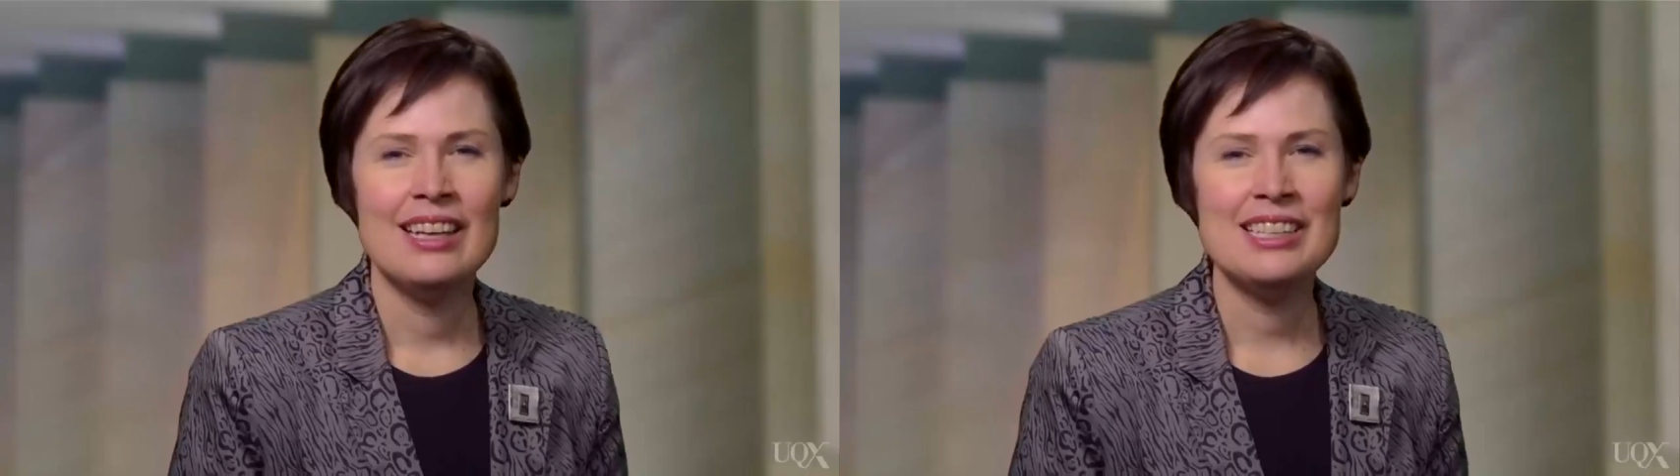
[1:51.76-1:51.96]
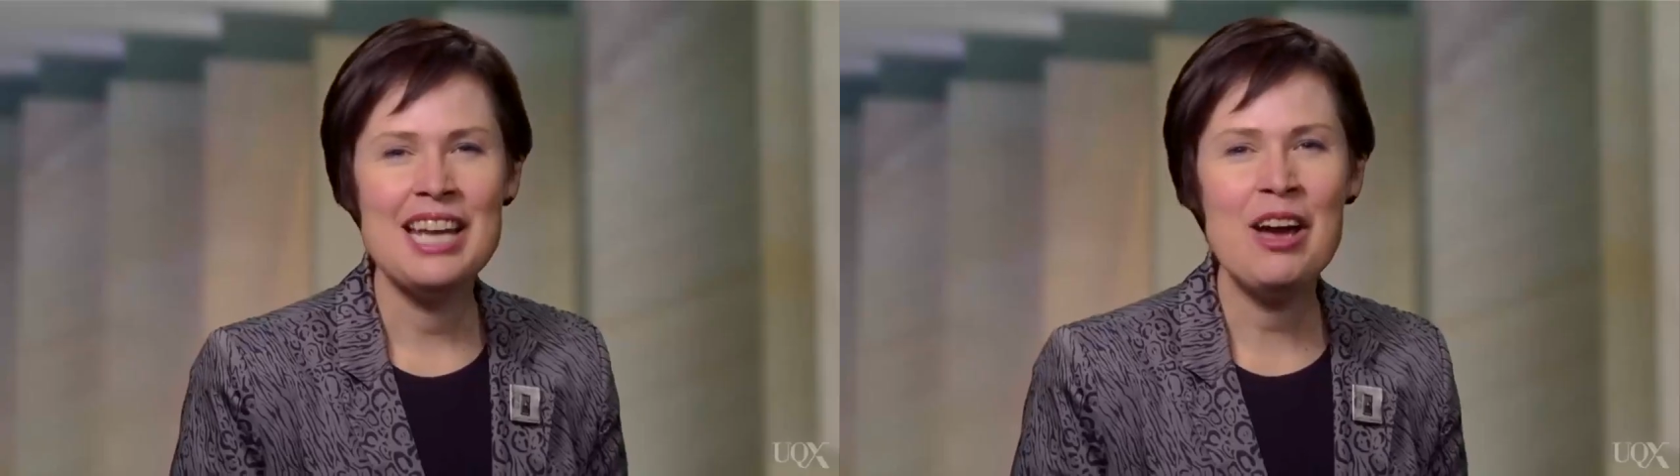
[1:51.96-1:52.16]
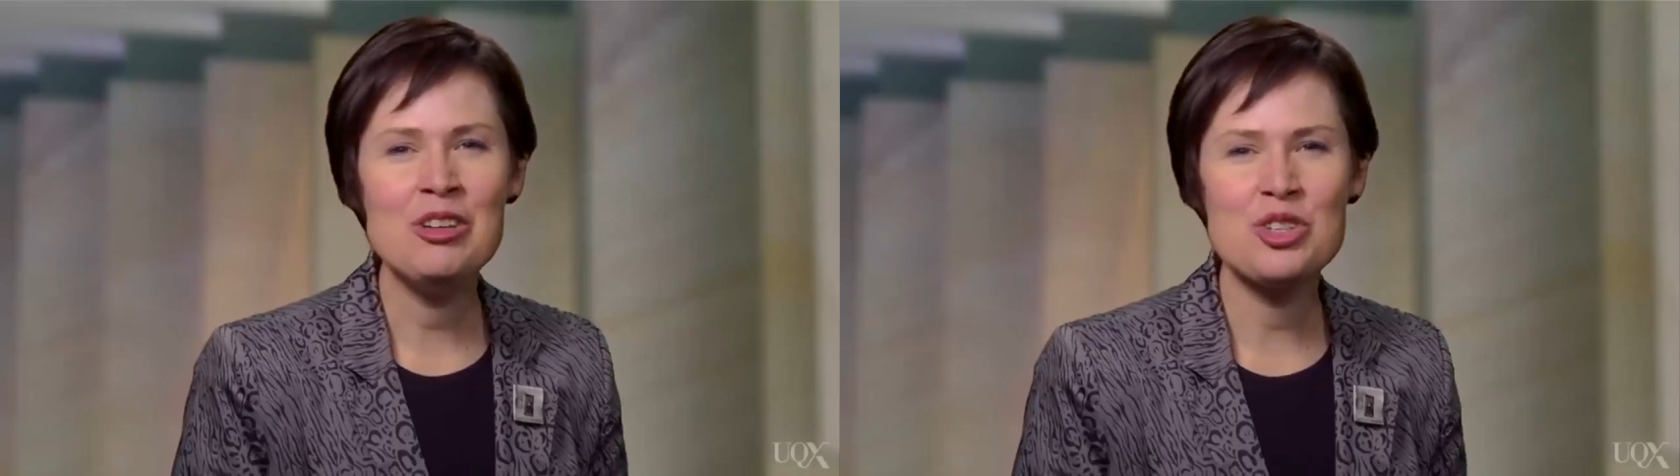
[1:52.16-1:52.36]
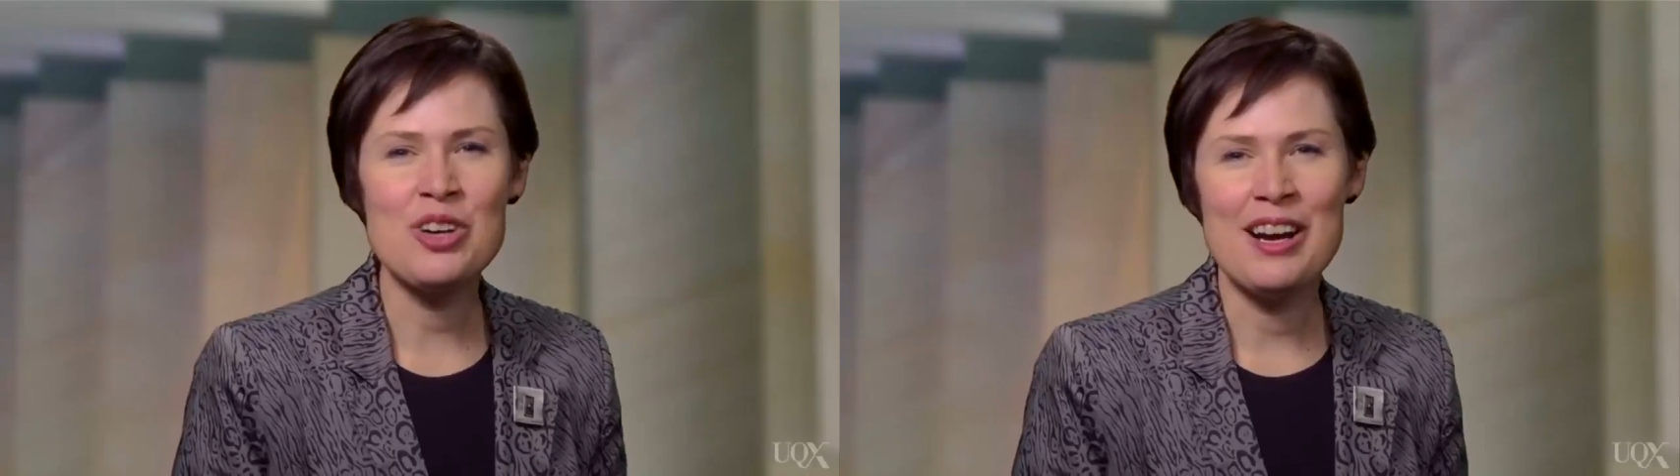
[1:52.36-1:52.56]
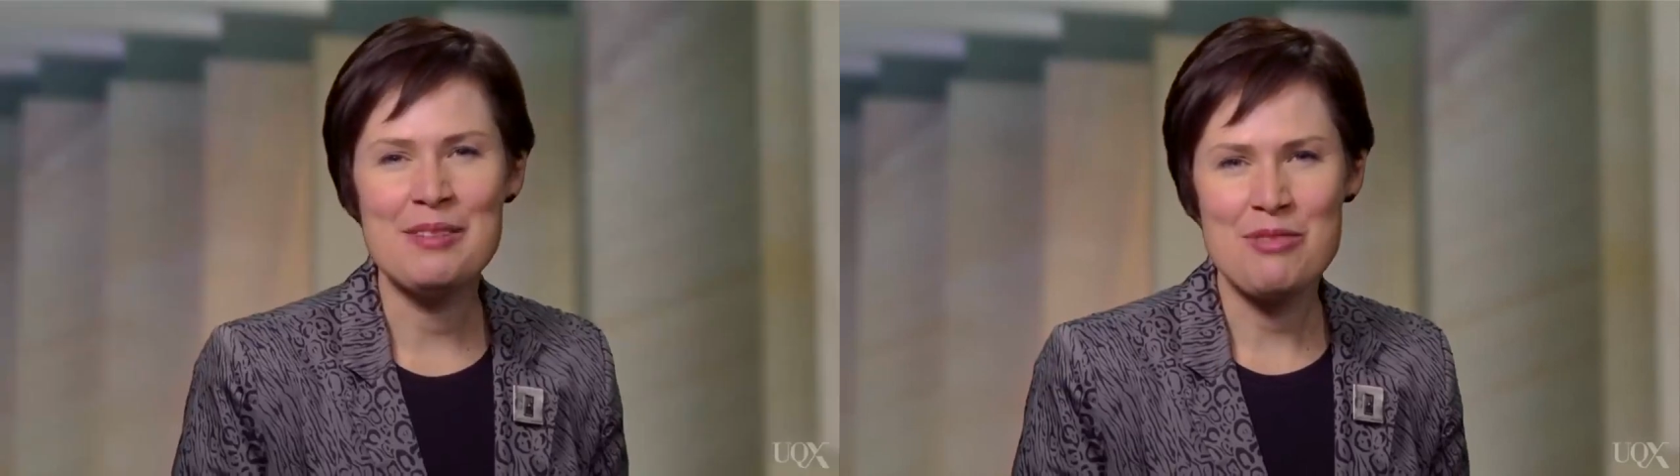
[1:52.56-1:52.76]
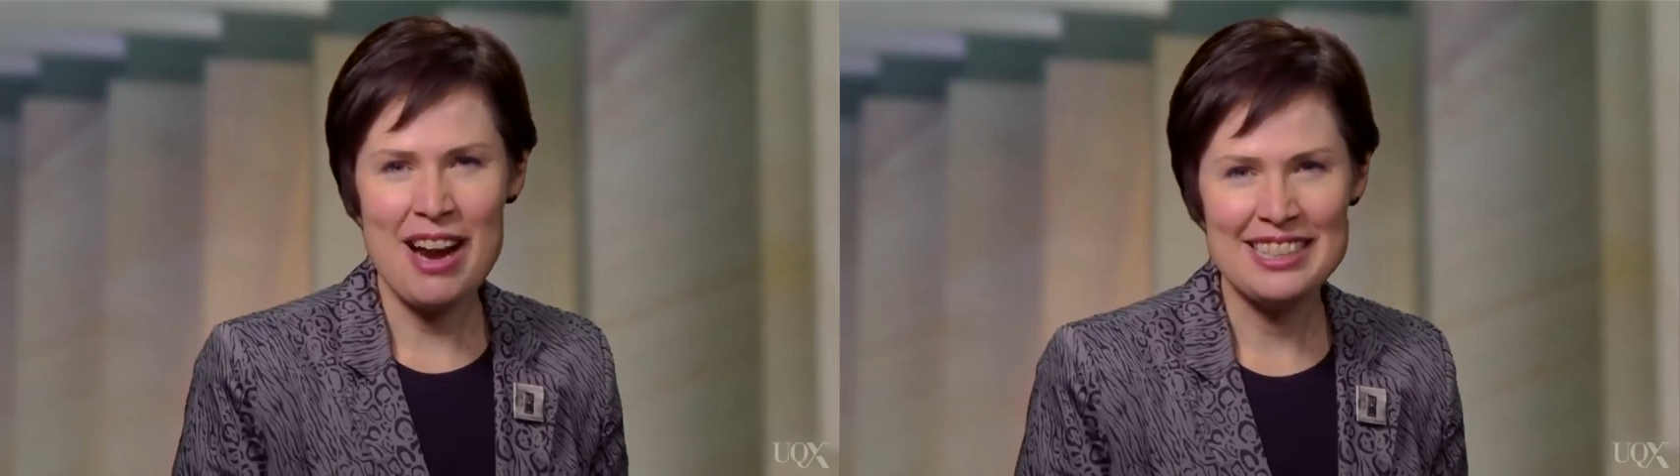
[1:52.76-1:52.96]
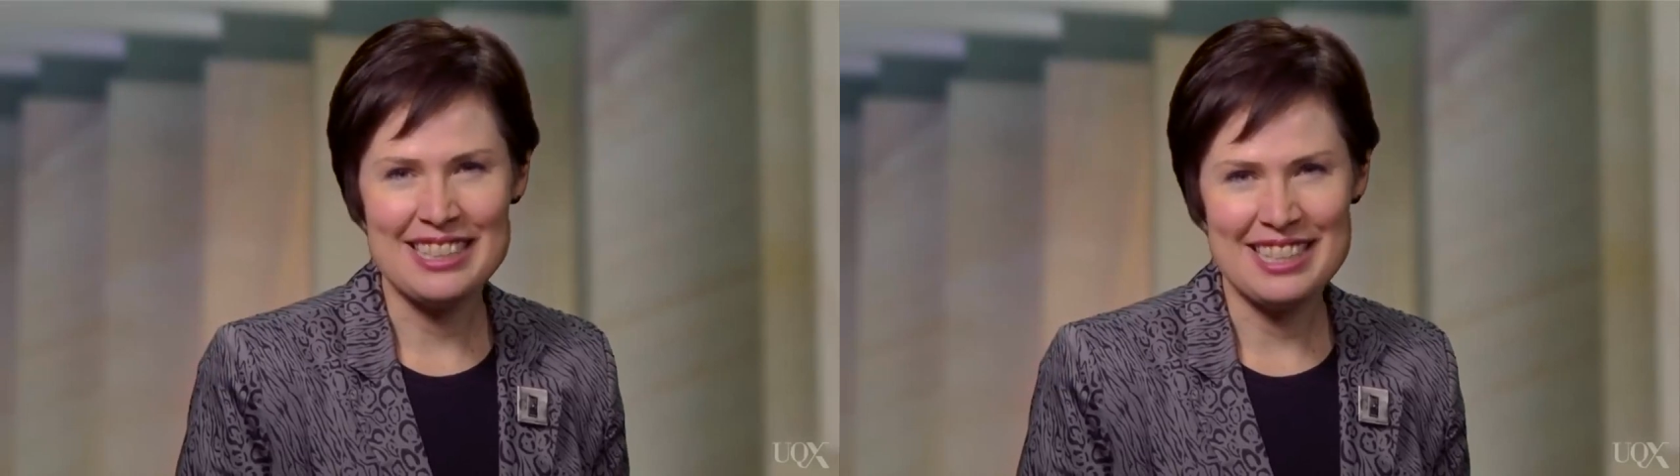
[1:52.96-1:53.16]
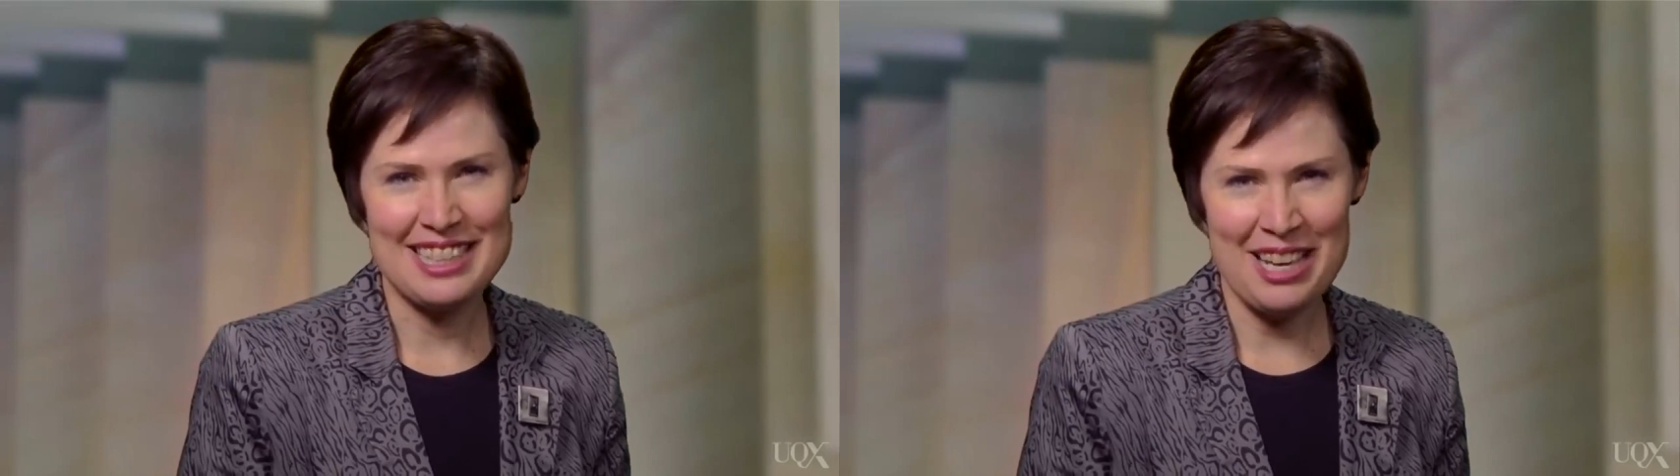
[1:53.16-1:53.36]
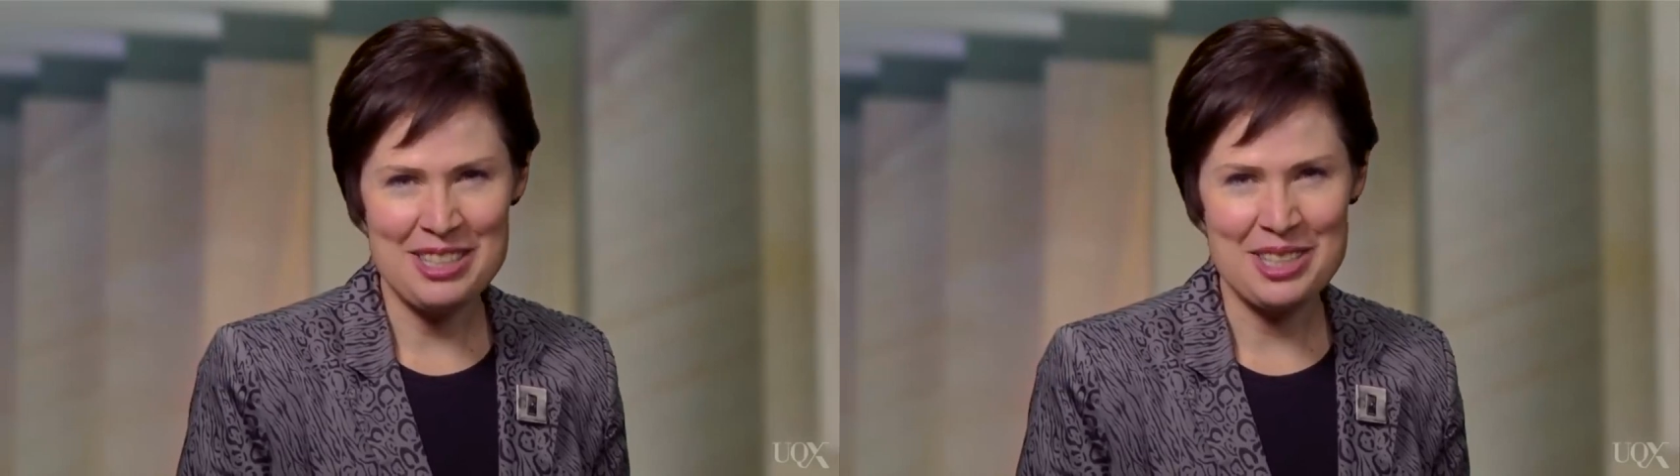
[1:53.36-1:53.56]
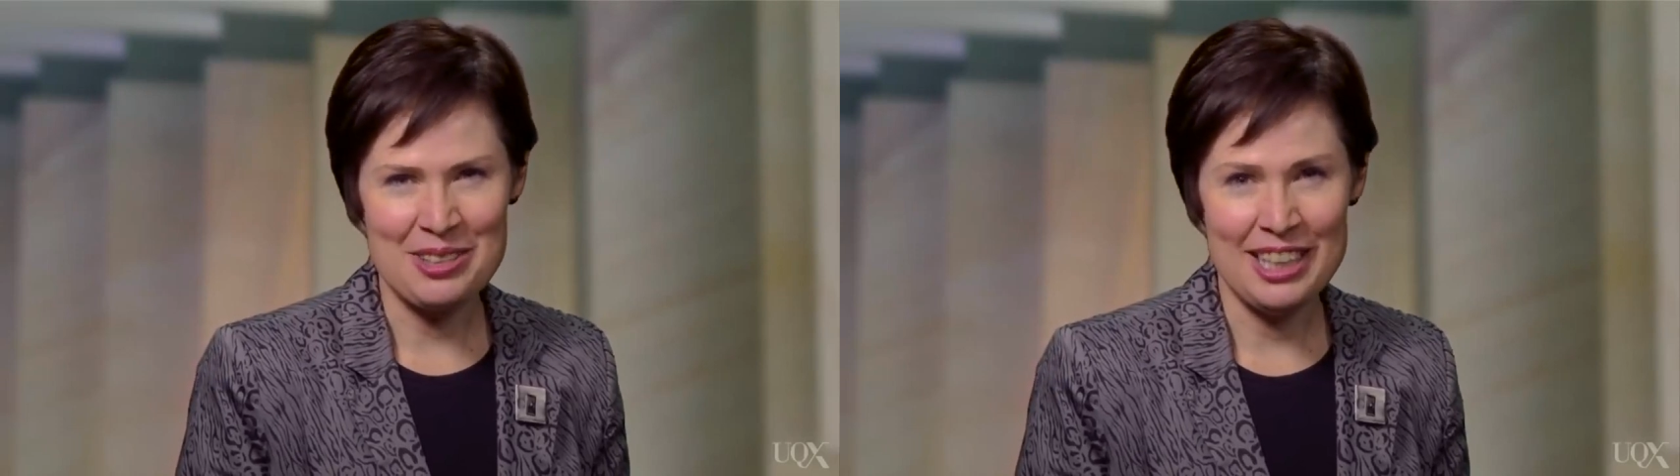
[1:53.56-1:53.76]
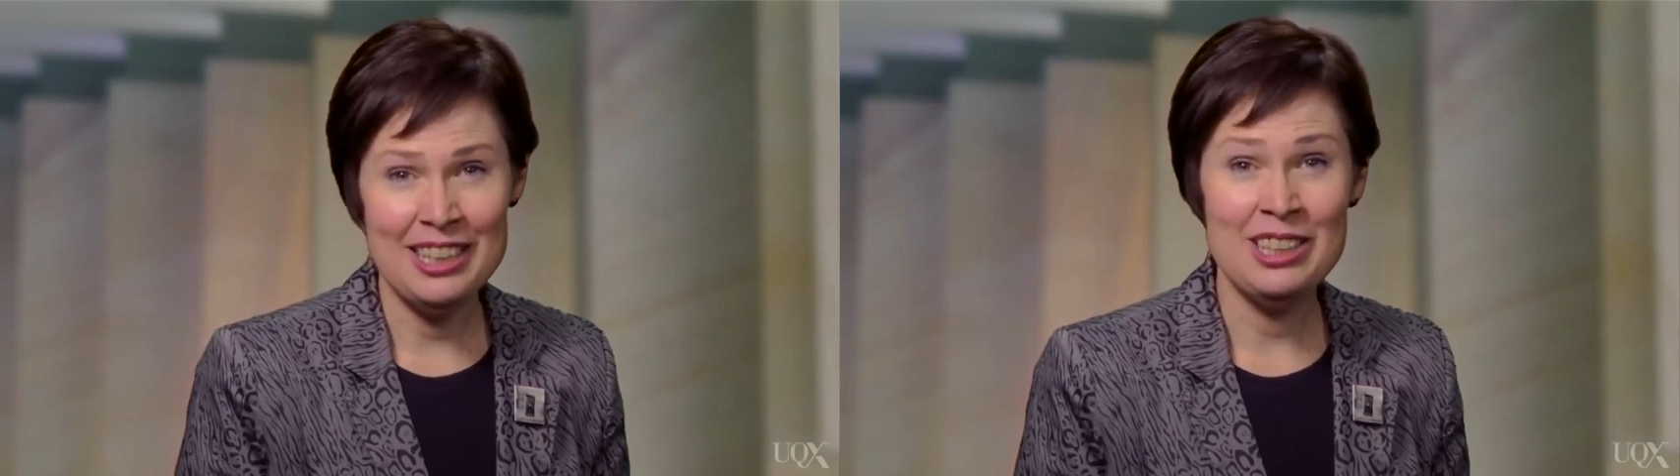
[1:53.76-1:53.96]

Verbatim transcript: Now try and practice answering